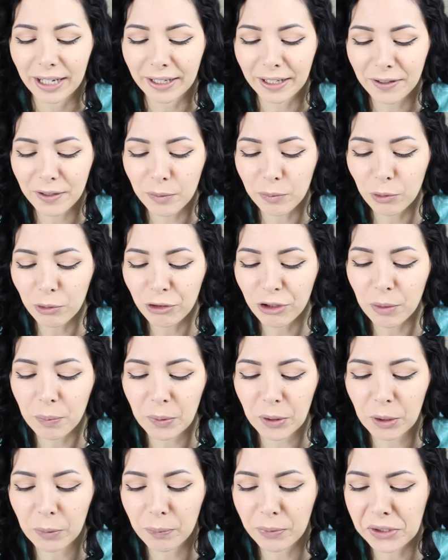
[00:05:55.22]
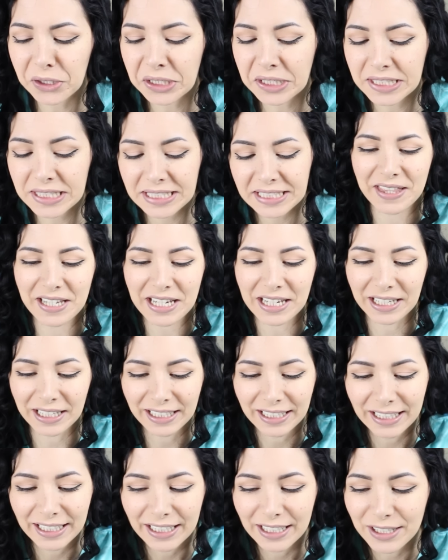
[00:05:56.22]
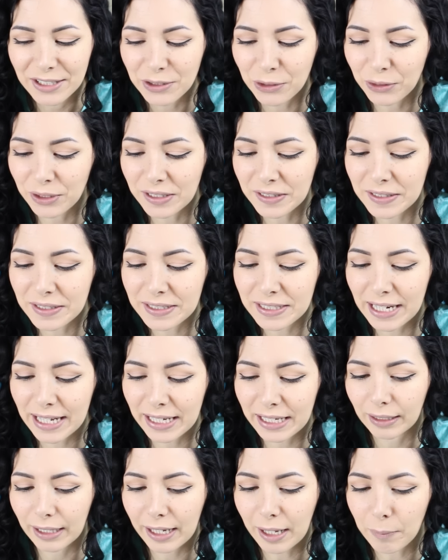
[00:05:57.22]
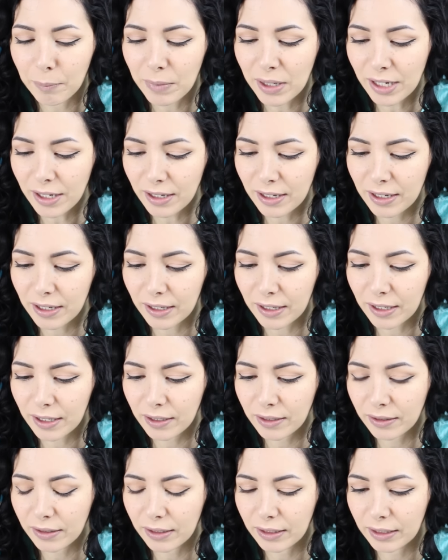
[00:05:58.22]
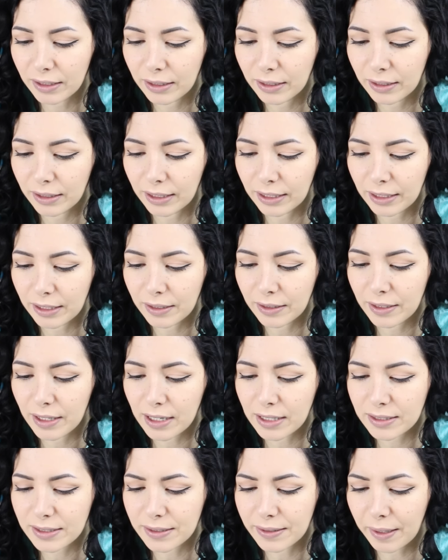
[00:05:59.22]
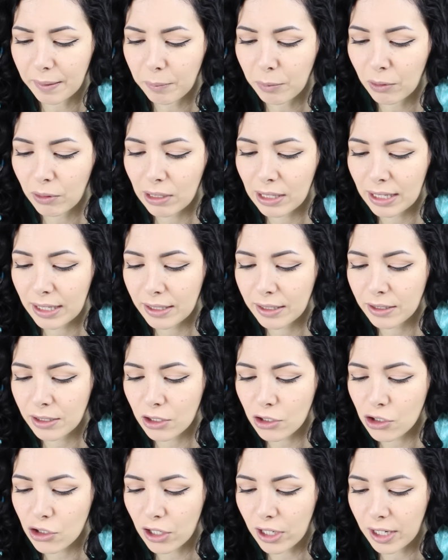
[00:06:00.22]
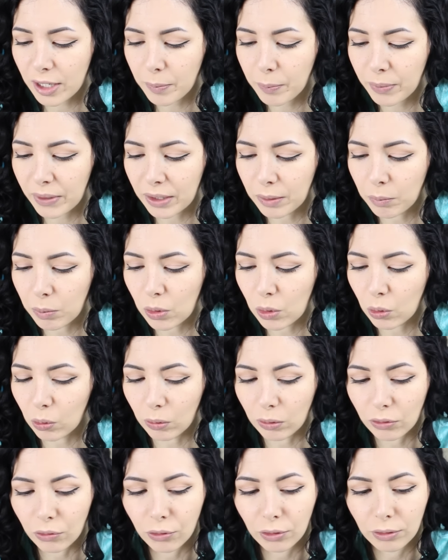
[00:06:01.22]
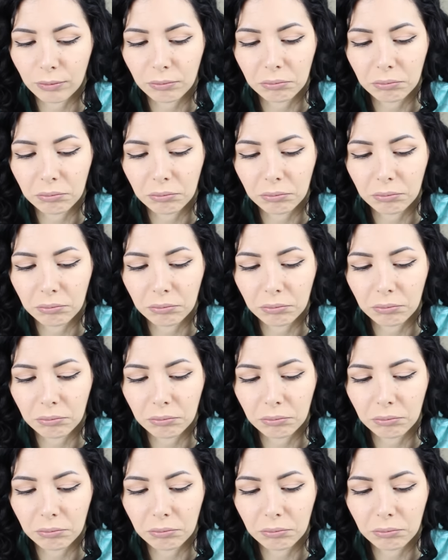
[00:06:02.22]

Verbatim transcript: Another multi-purpose thing. So this is like, like a marker and it does double line, sharp and bold.